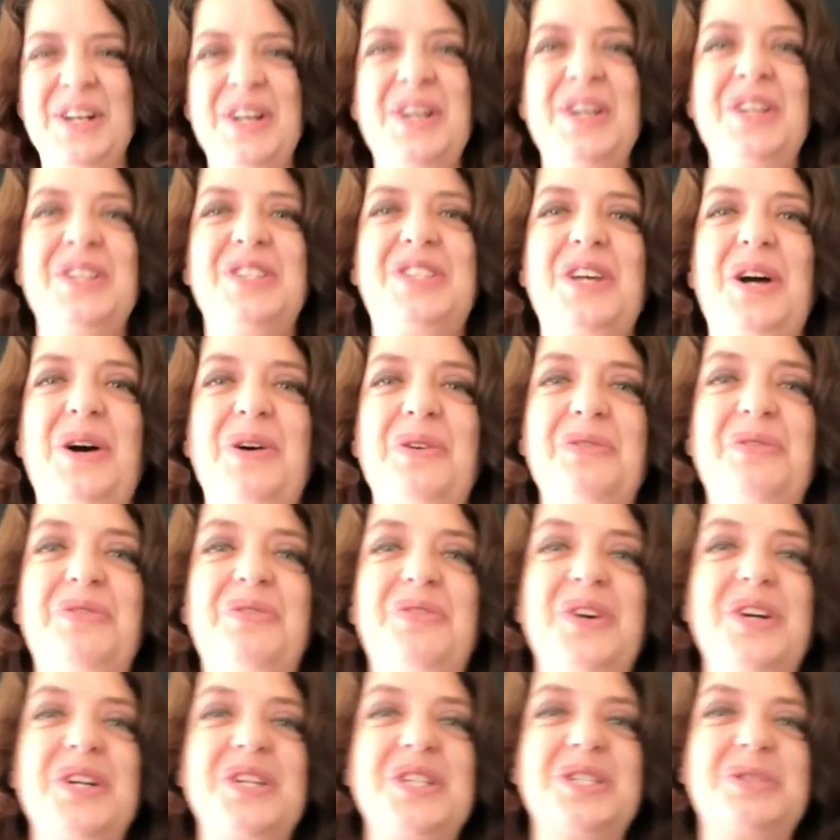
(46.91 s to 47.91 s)
So
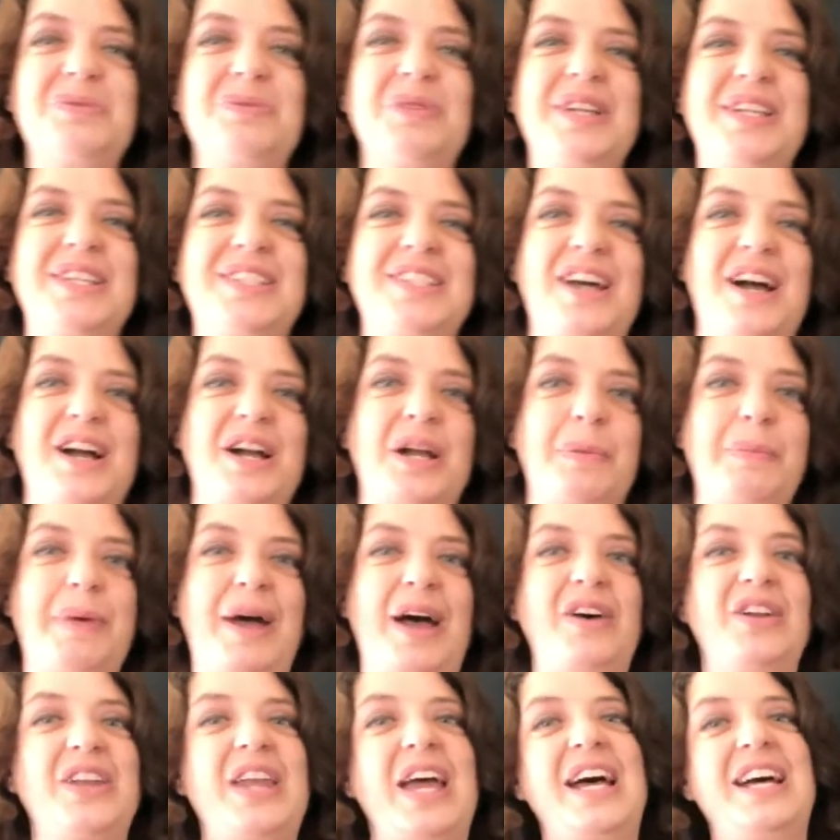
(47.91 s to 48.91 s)
first, we're going to talk
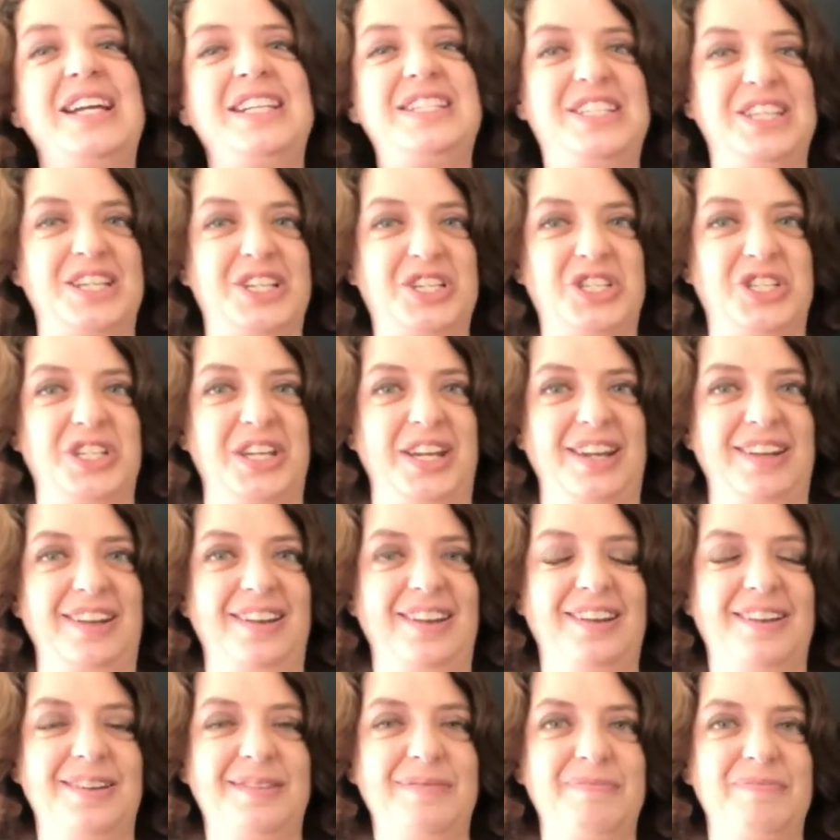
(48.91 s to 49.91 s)
about addiction.
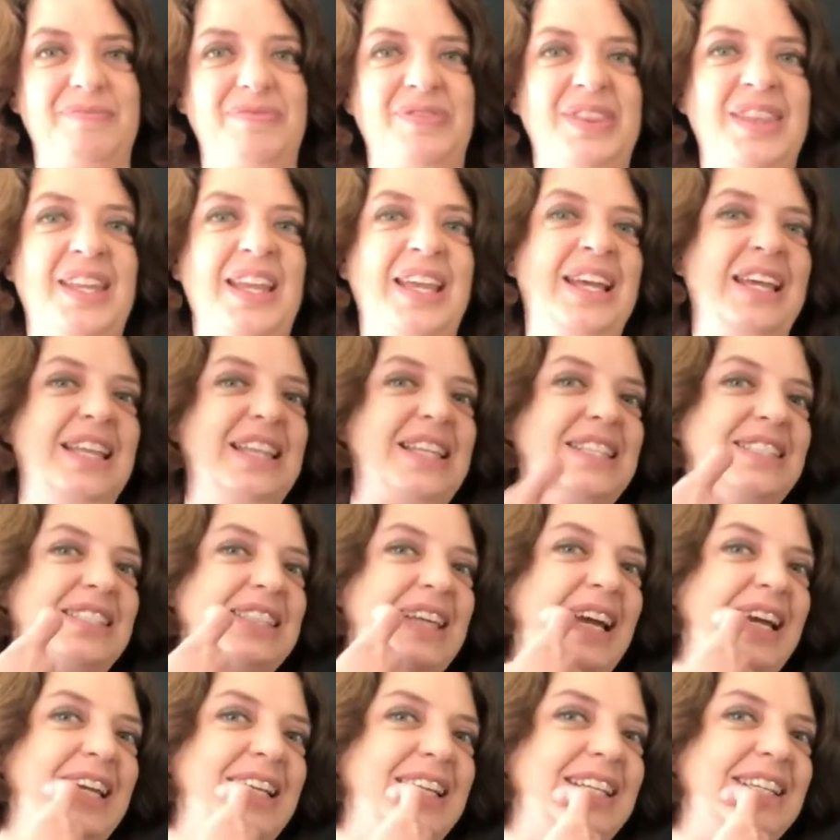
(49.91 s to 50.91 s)
The
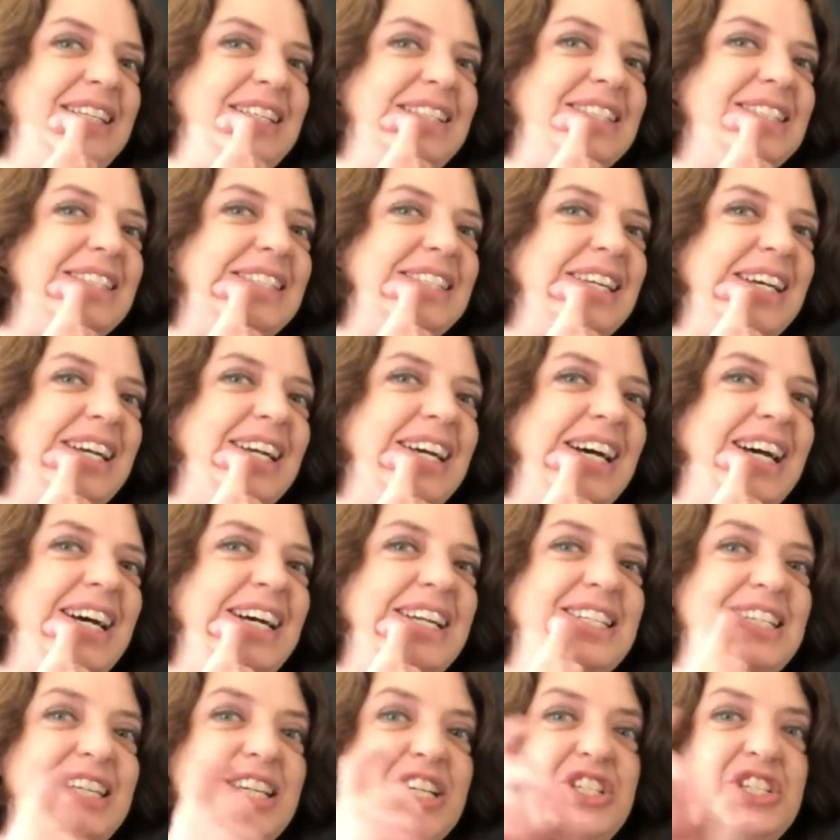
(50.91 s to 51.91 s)
sign is
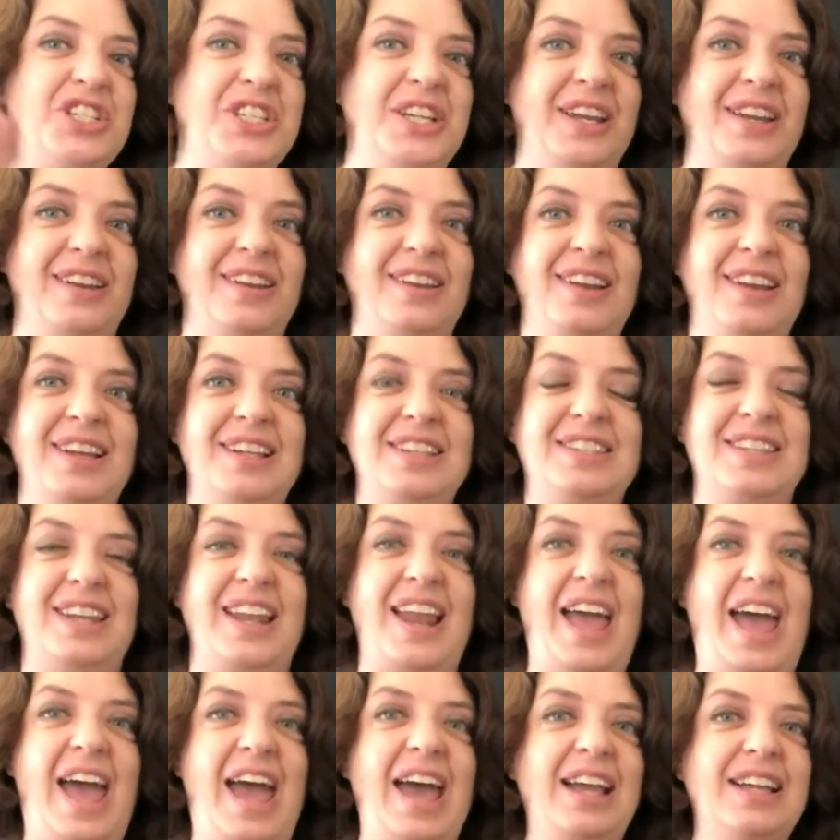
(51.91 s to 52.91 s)
addiction. It's an
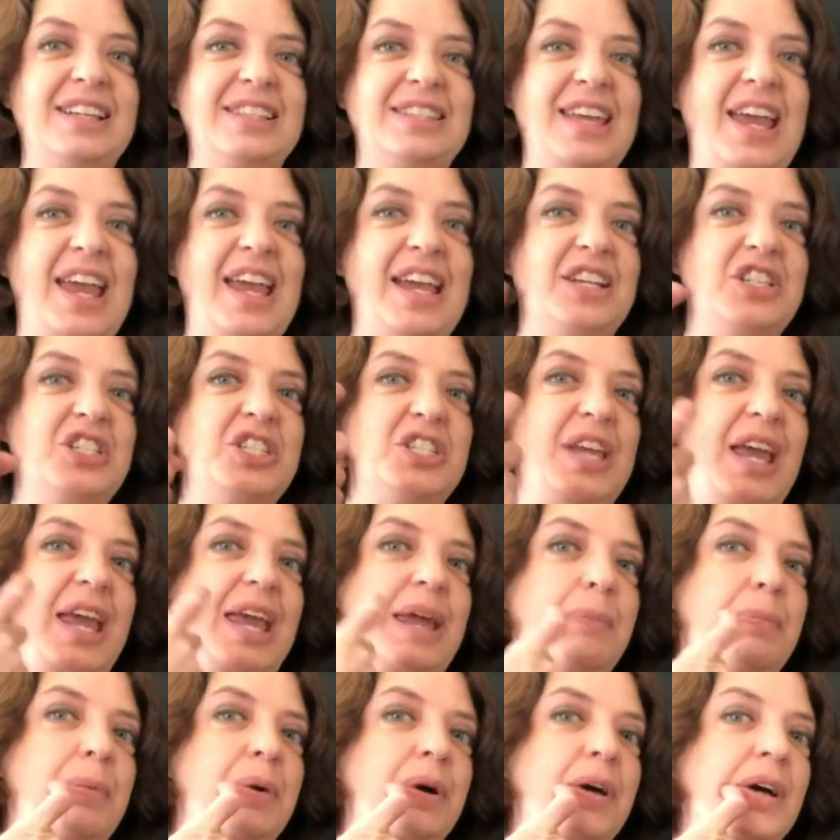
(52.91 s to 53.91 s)
X hand
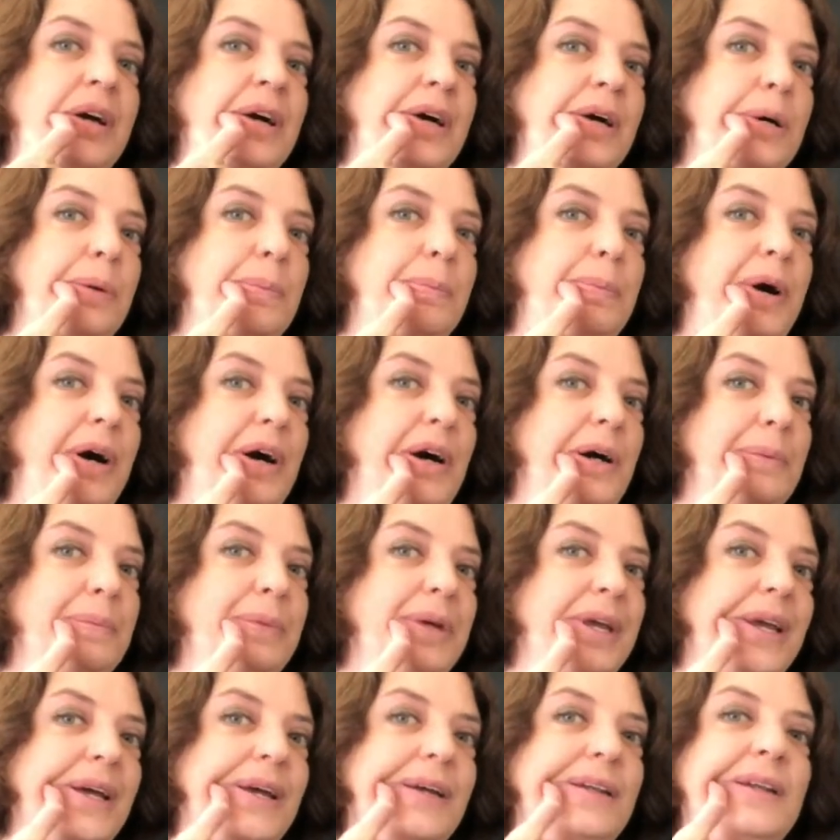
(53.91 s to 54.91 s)
shape, palm
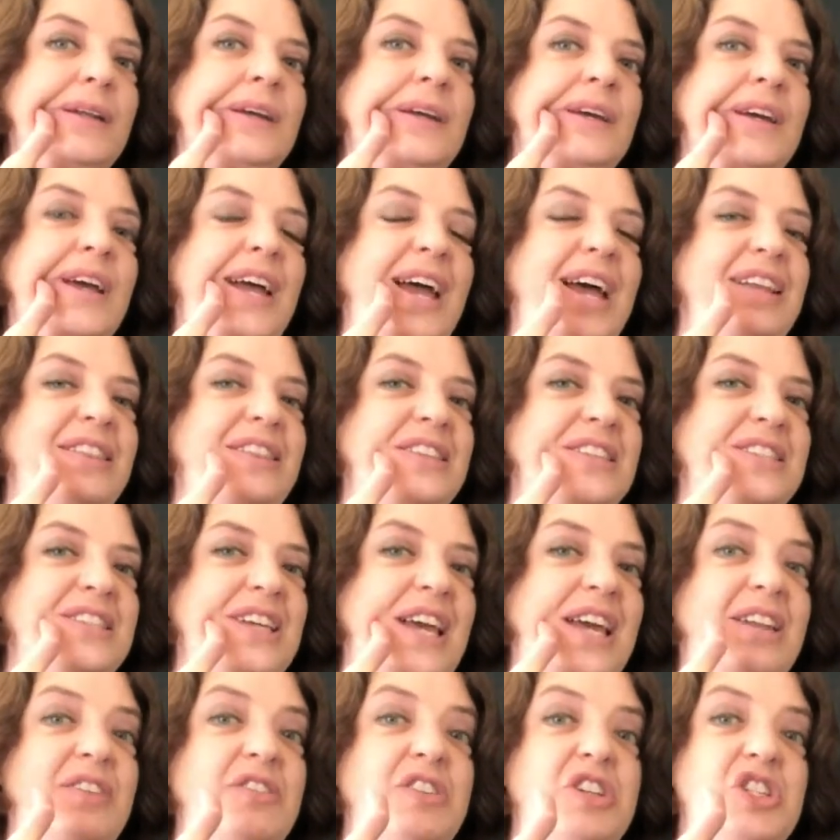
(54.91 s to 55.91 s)
in at the
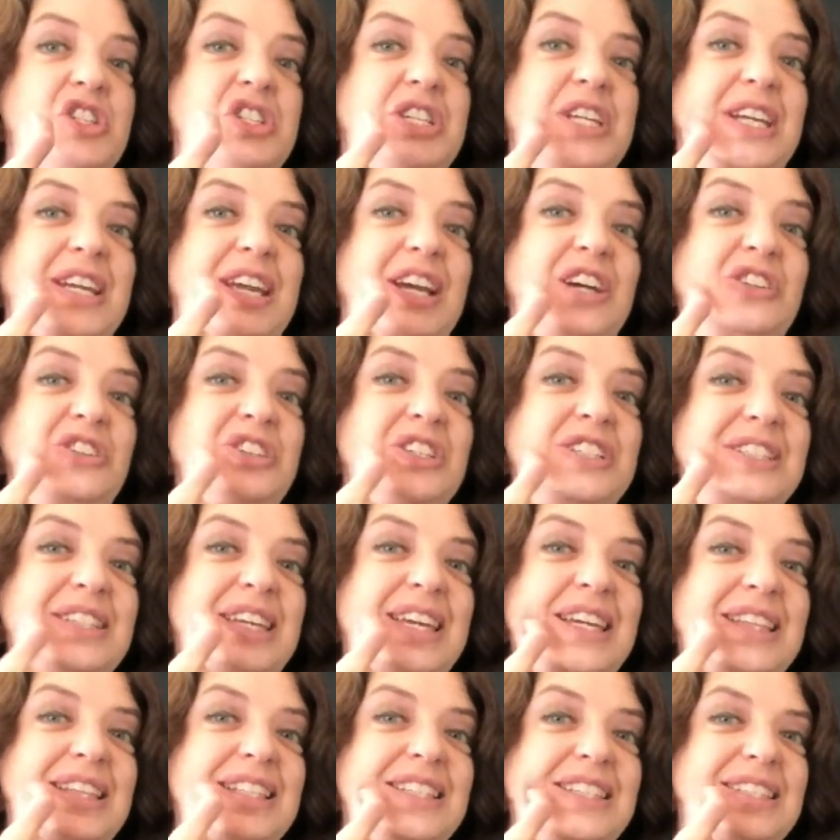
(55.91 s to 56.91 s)
side of your cheek. It looks
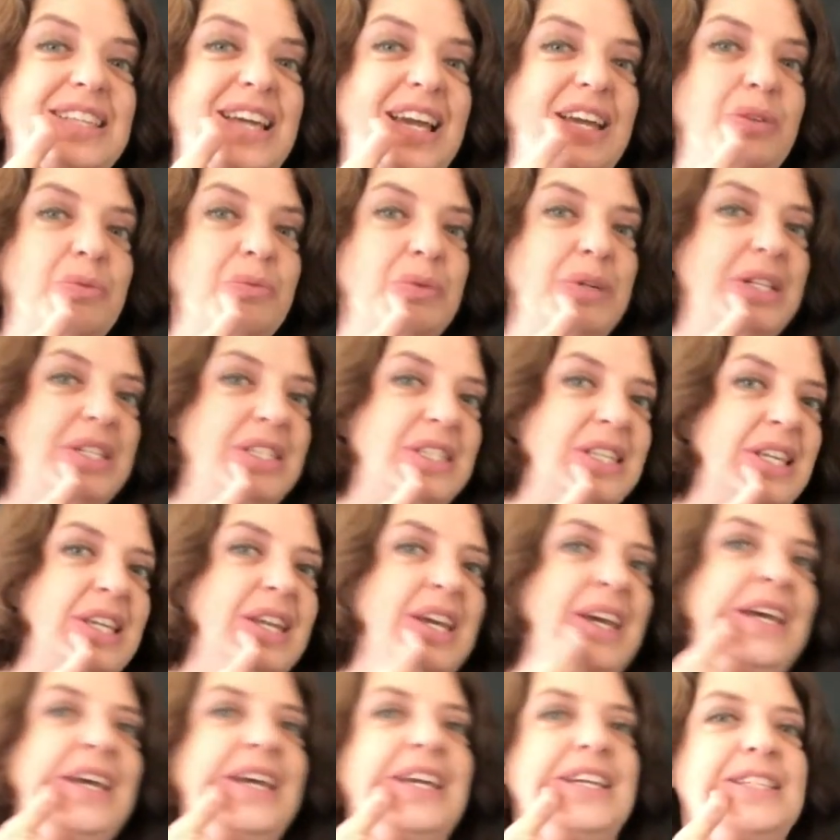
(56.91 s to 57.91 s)
like the sign recent,
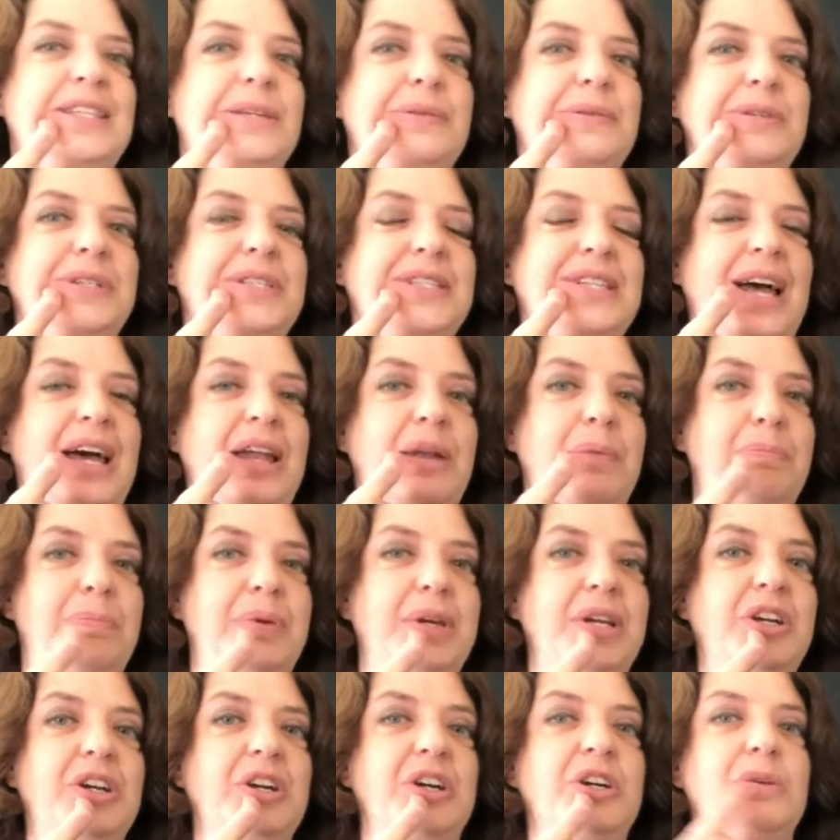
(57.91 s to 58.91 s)
except it's got a
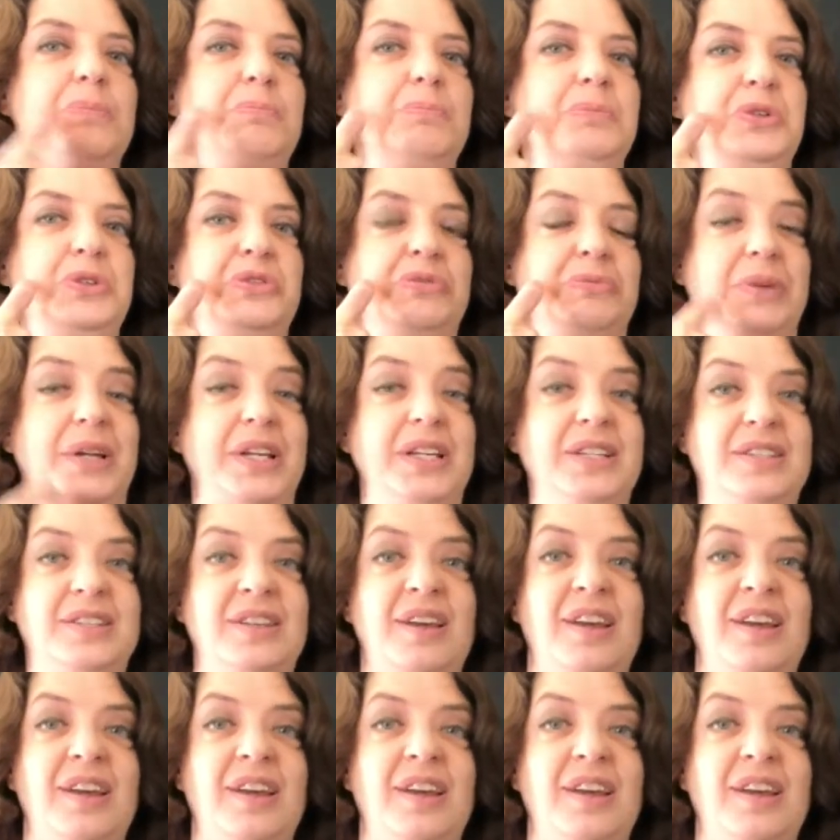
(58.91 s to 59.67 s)
bigger movement.